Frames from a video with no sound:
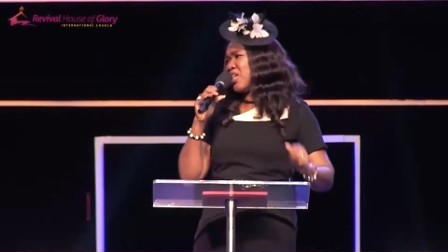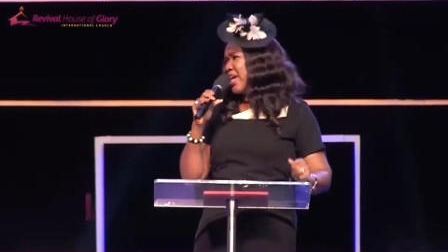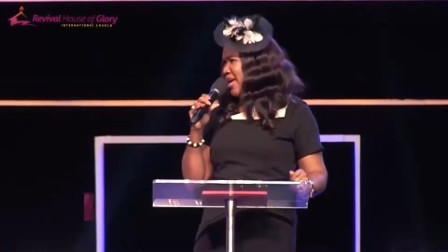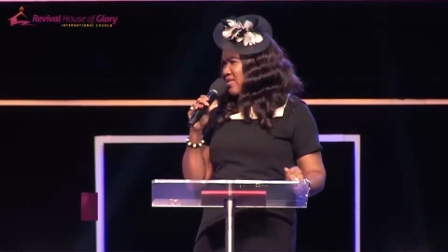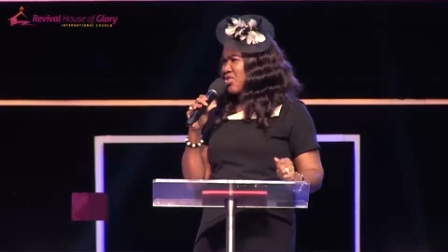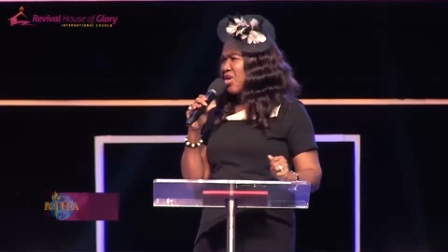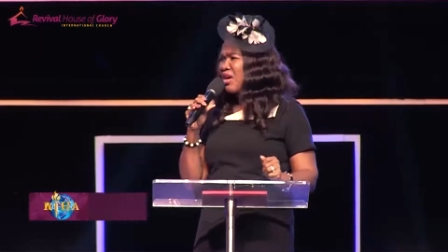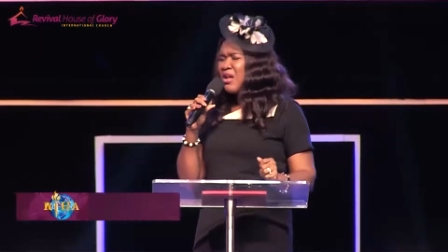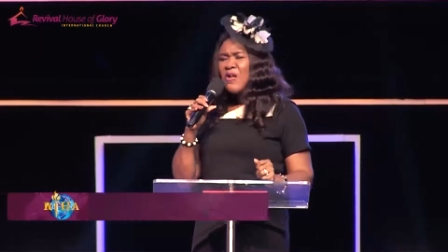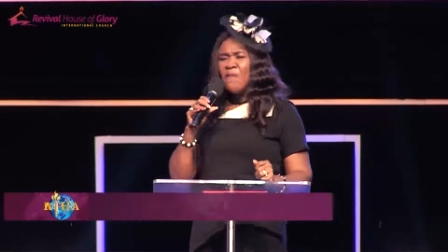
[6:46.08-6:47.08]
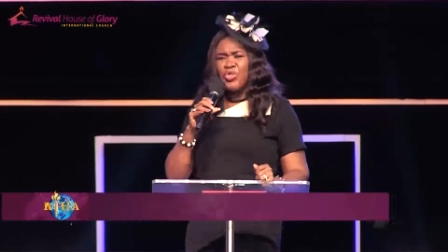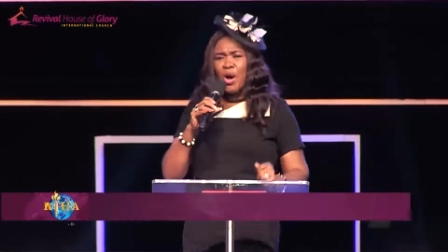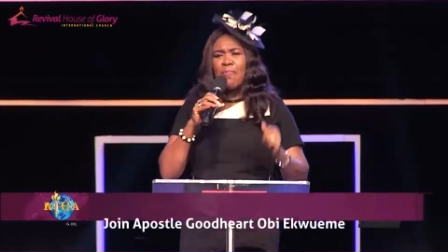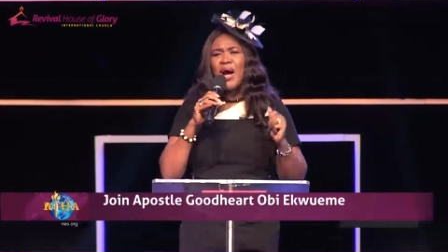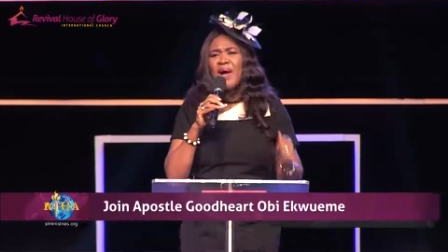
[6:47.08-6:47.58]
against. The
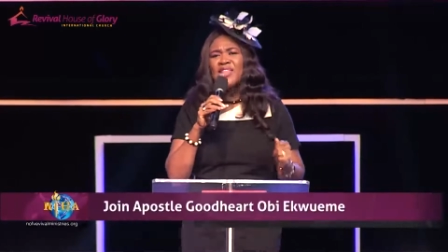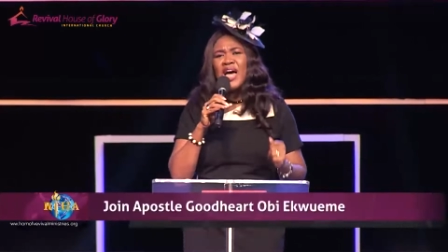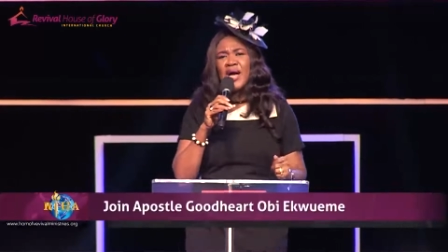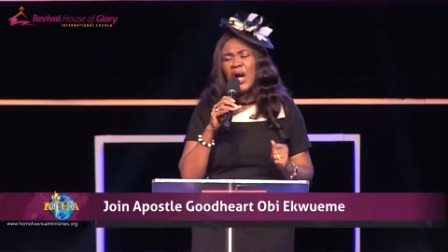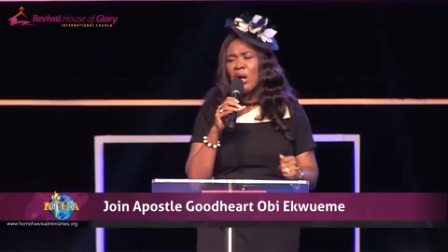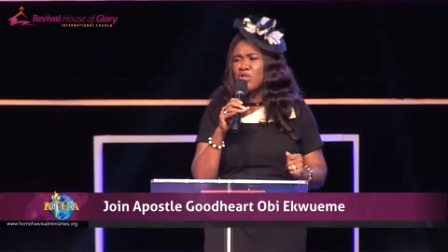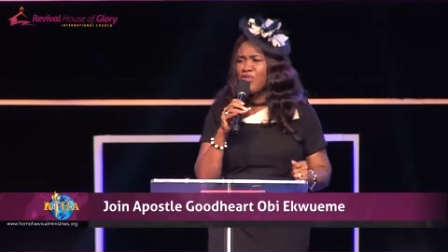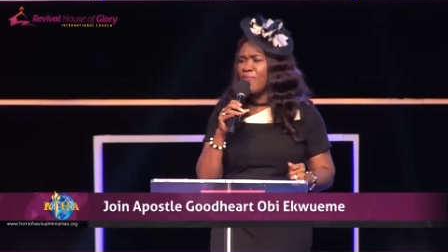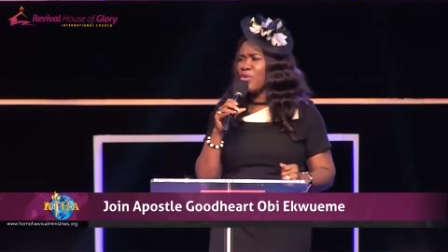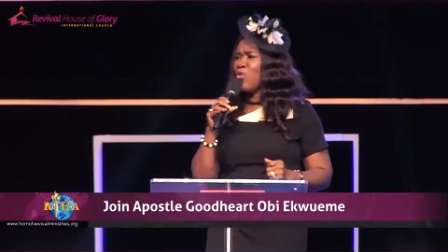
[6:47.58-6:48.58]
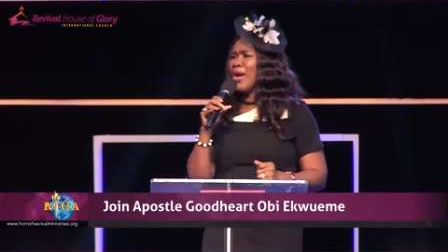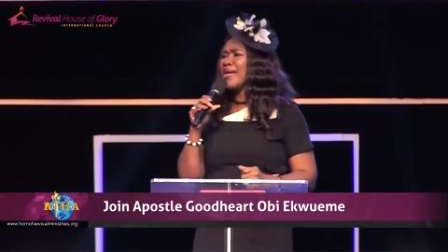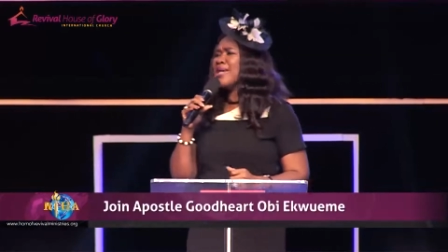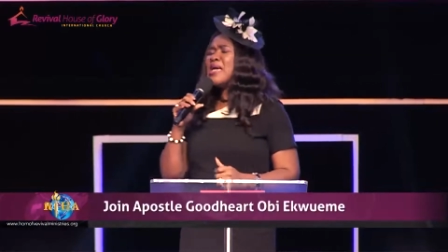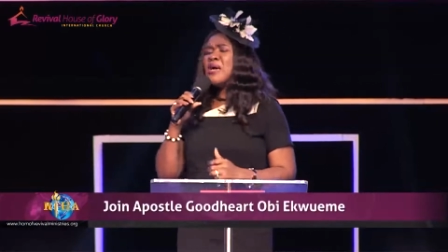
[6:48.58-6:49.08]
power that comes from the
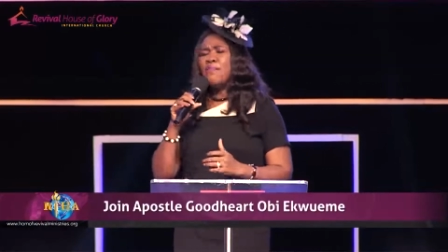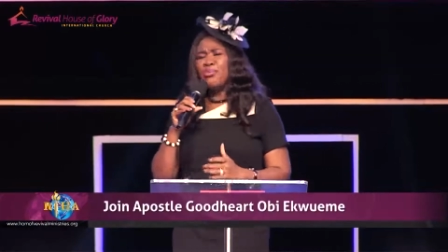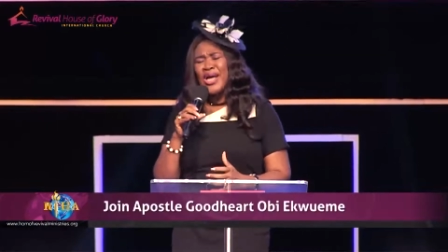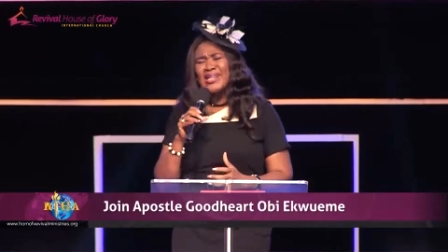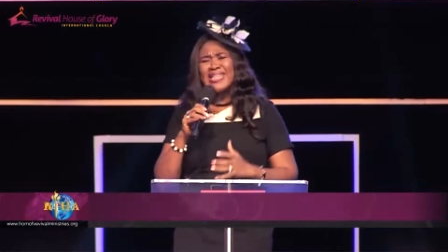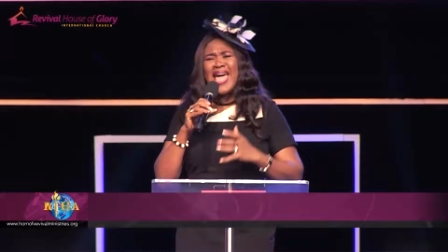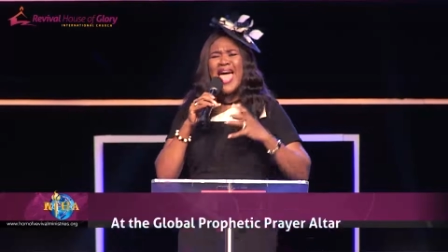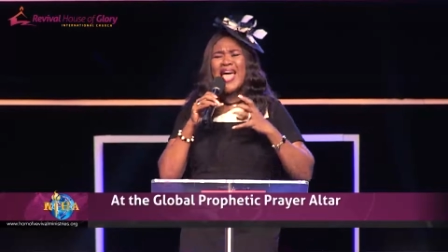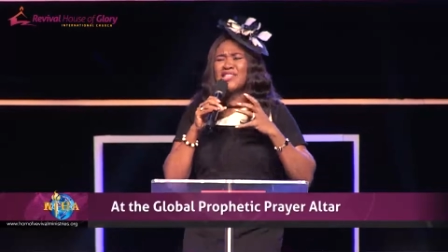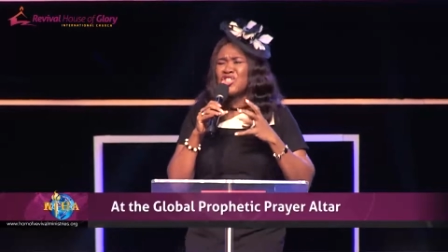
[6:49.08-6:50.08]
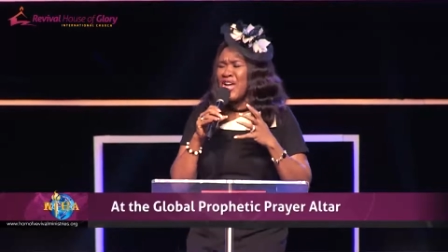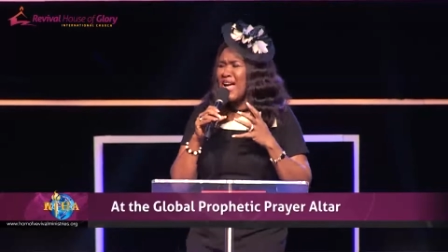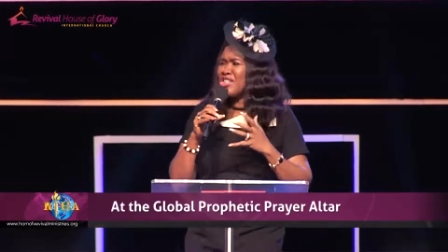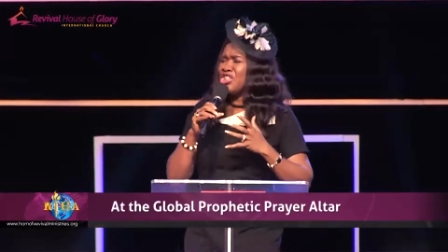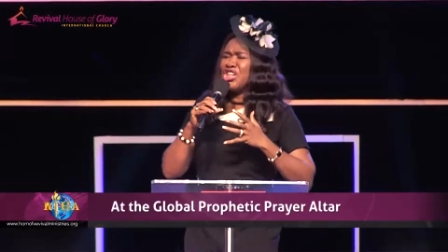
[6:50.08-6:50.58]
word brings
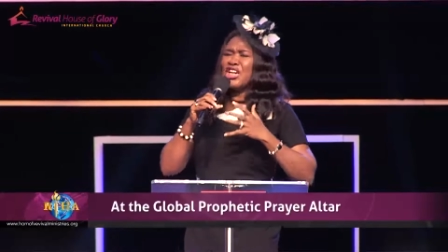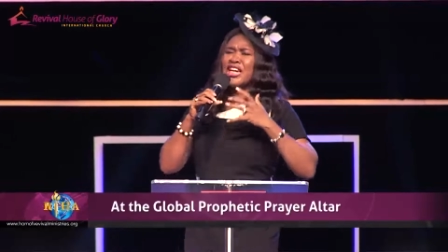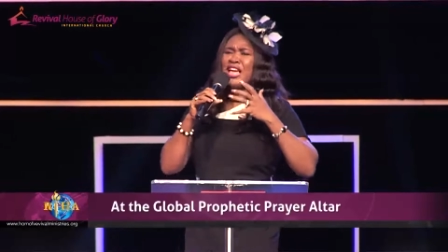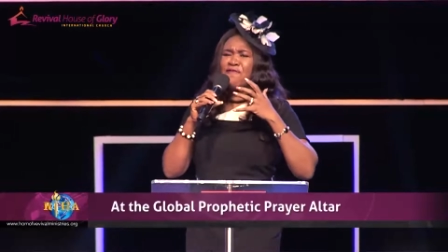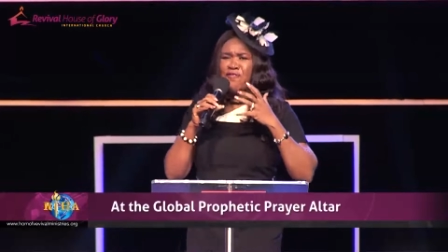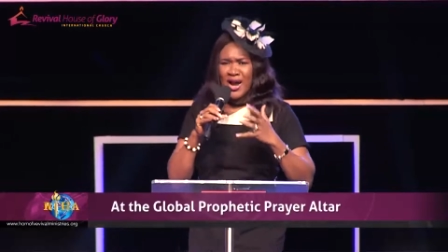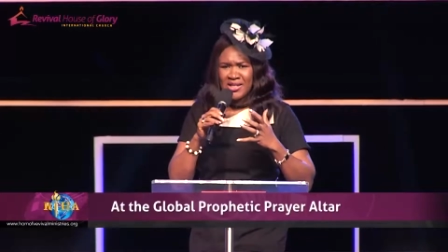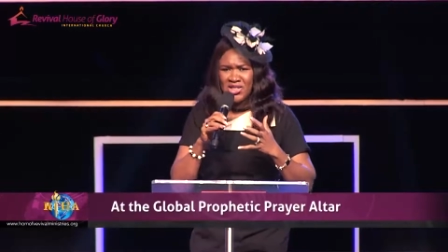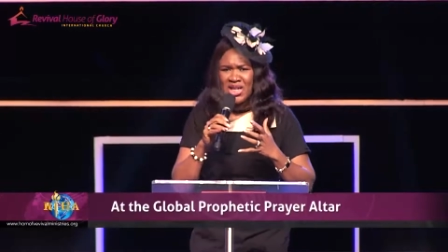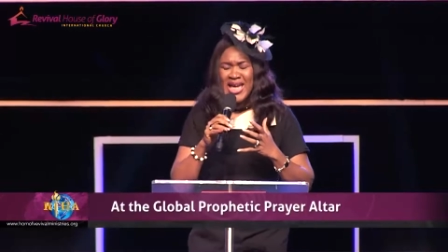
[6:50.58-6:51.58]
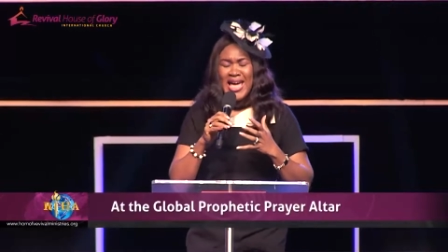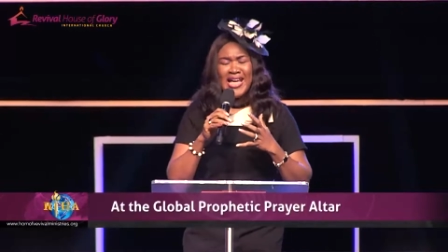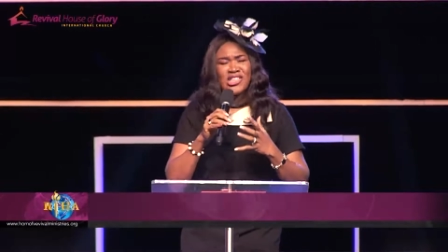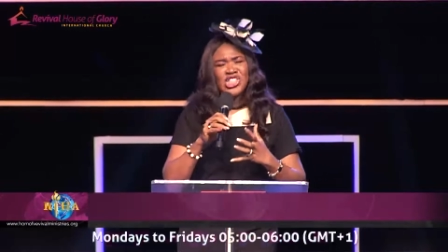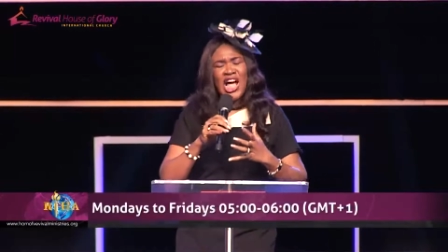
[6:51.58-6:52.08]
instant deliverance,
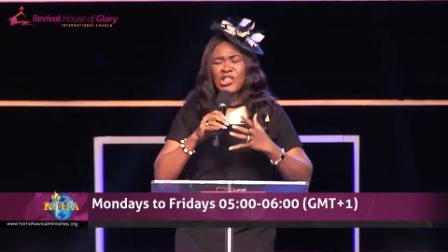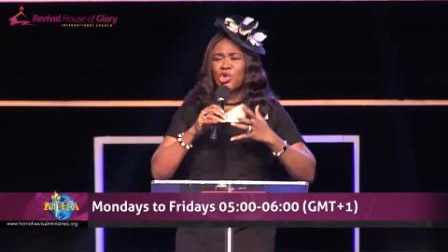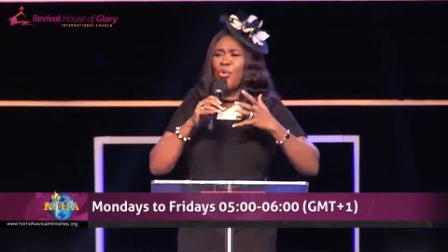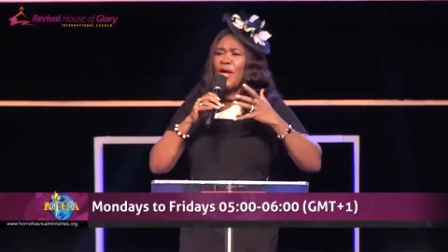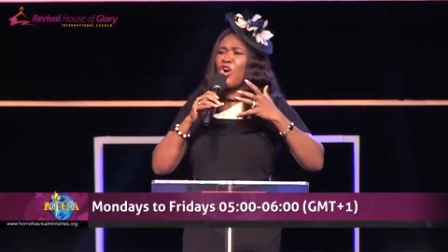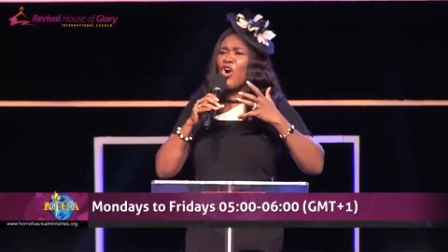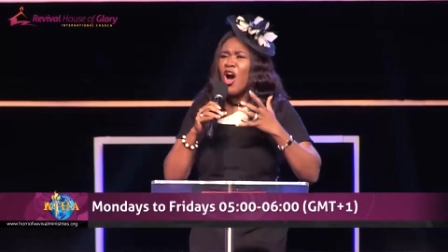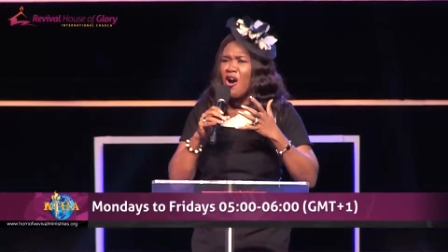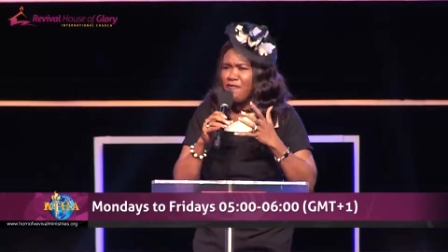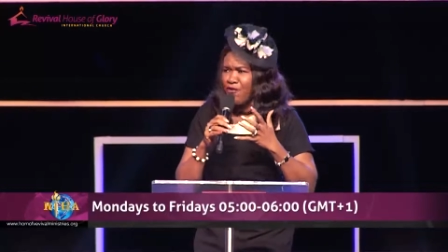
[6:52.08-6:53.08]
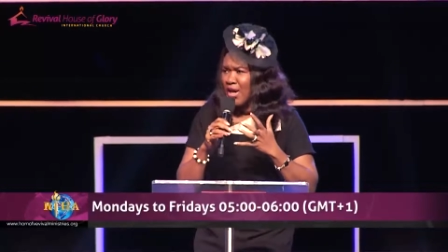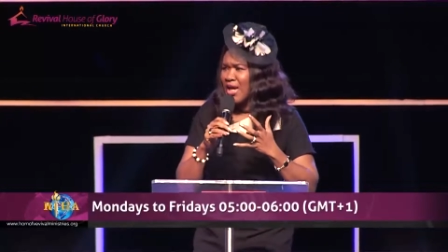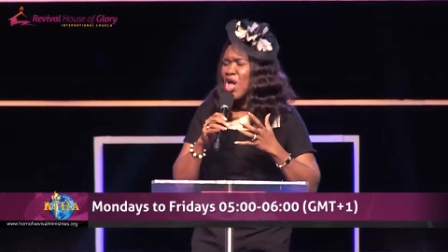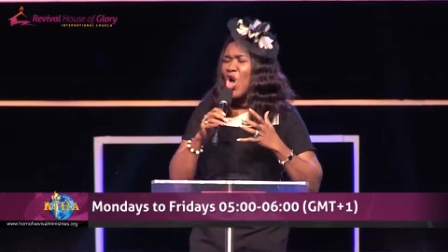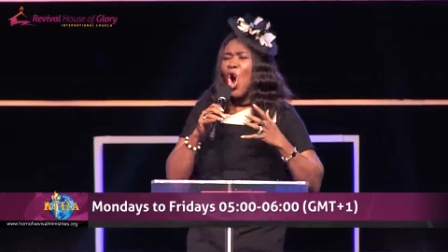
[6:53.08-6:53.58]
instant recovery.